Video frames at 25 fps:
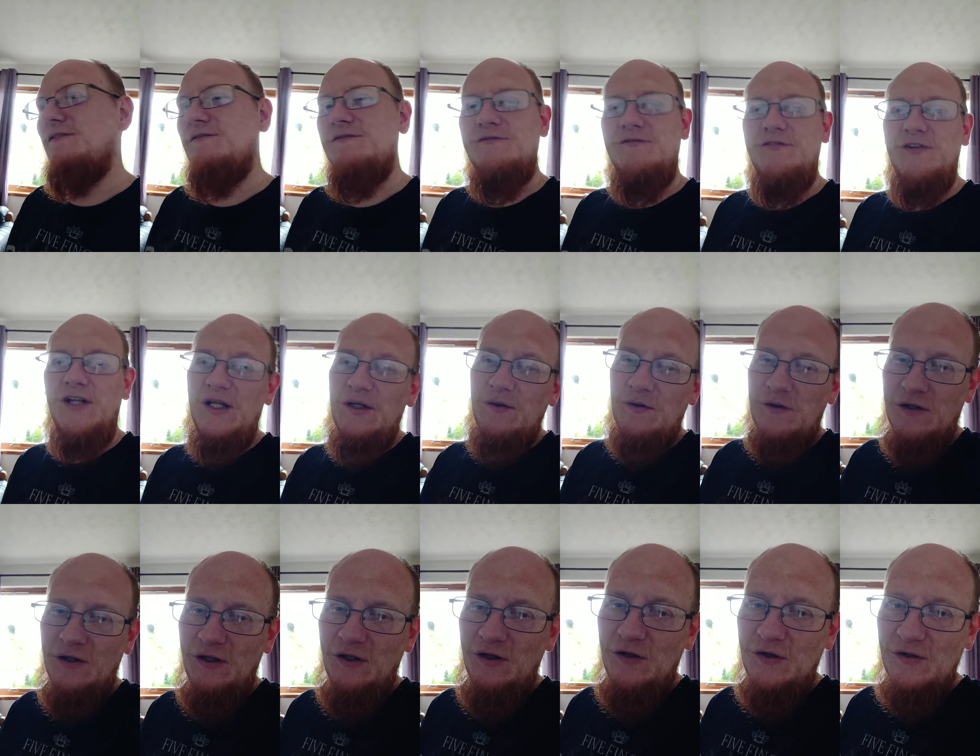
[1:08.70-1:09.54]
3
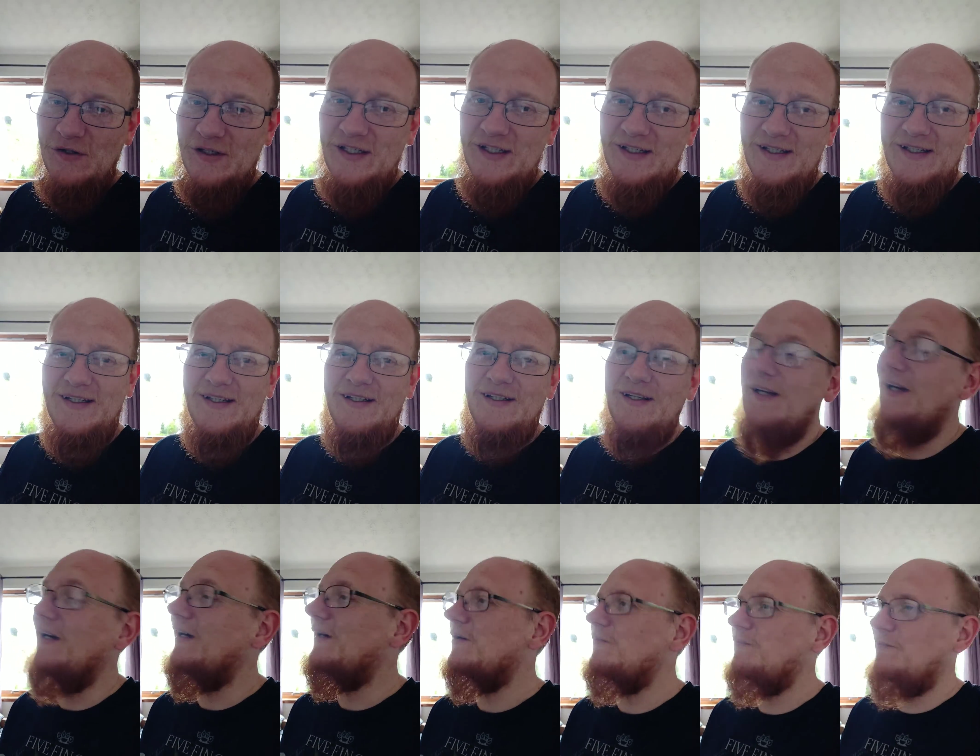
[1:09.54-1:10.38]
o'clock,
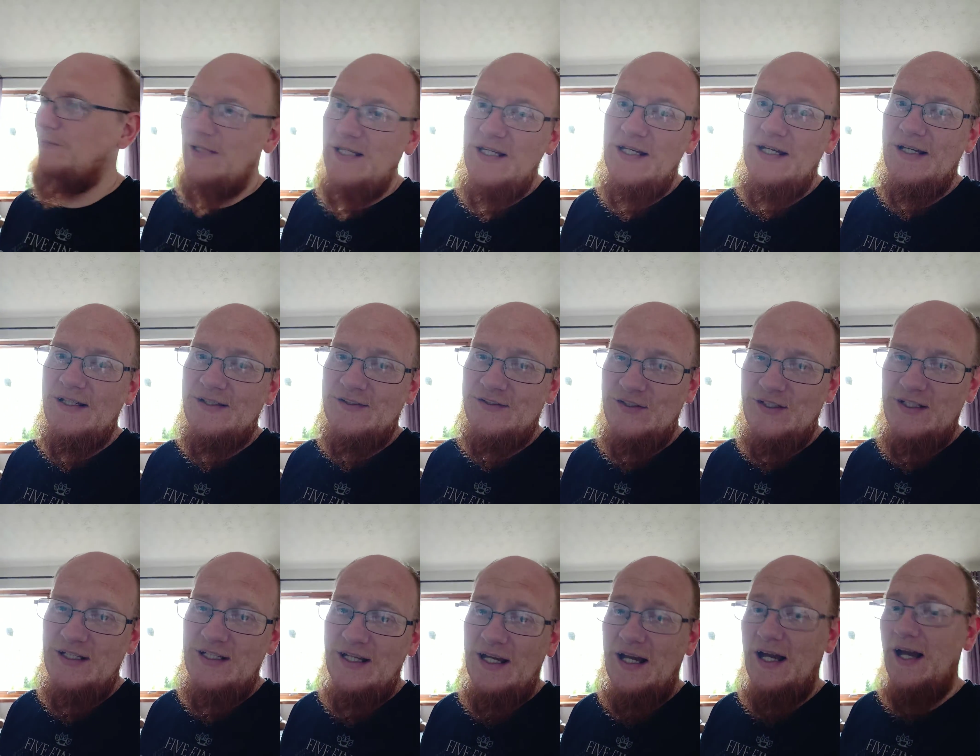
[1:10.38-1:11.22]
PST,
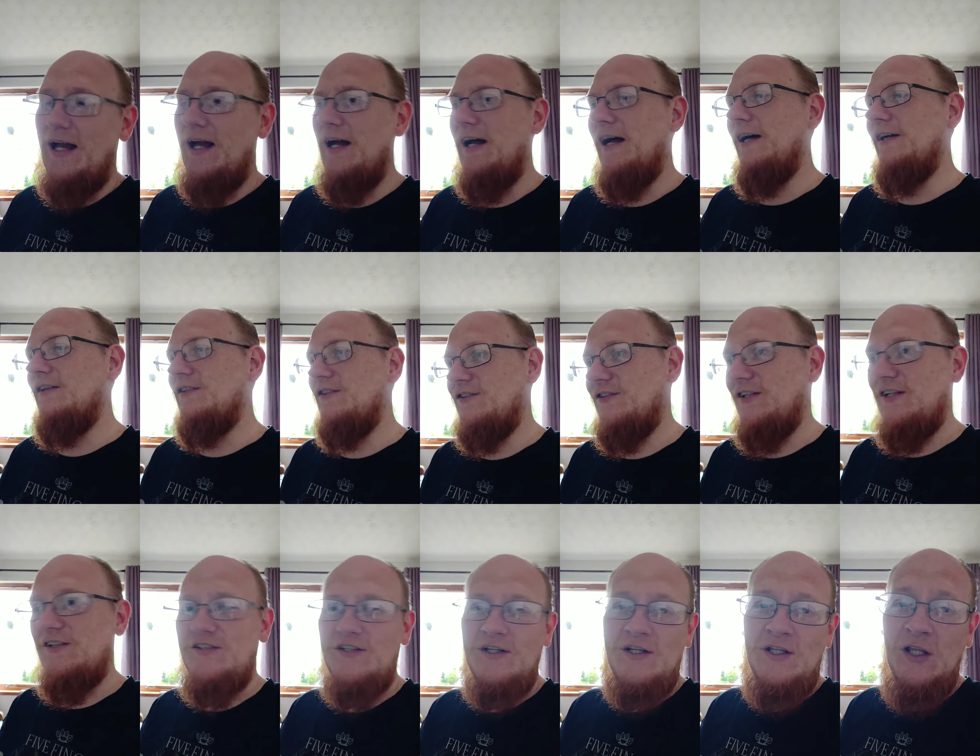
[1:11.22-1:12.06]
and
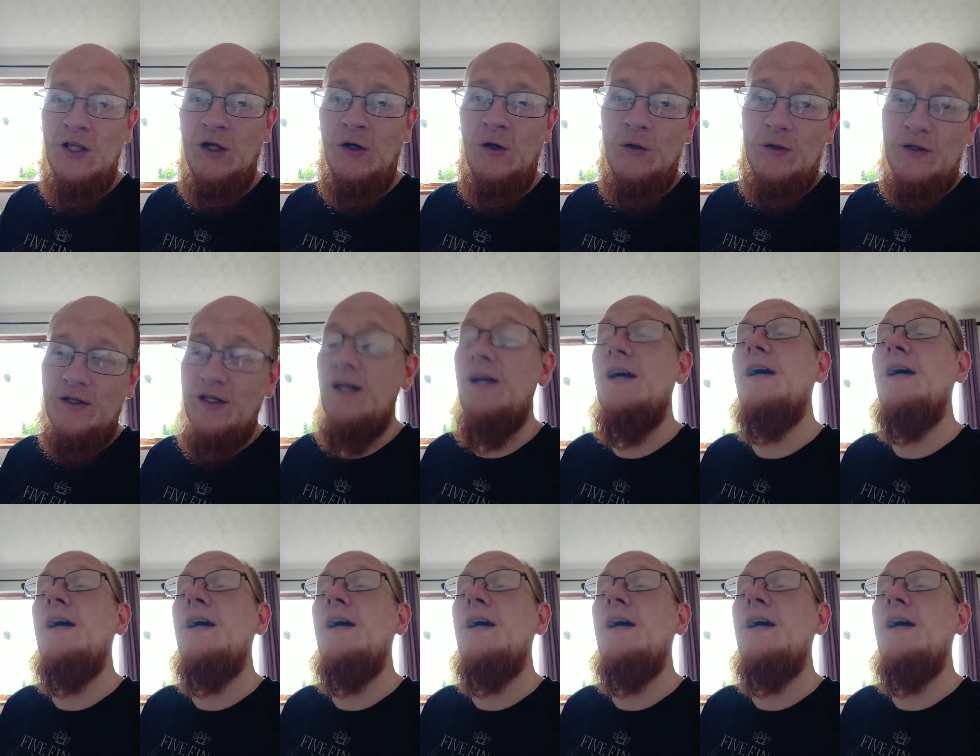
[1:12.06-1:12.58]
6 o'clock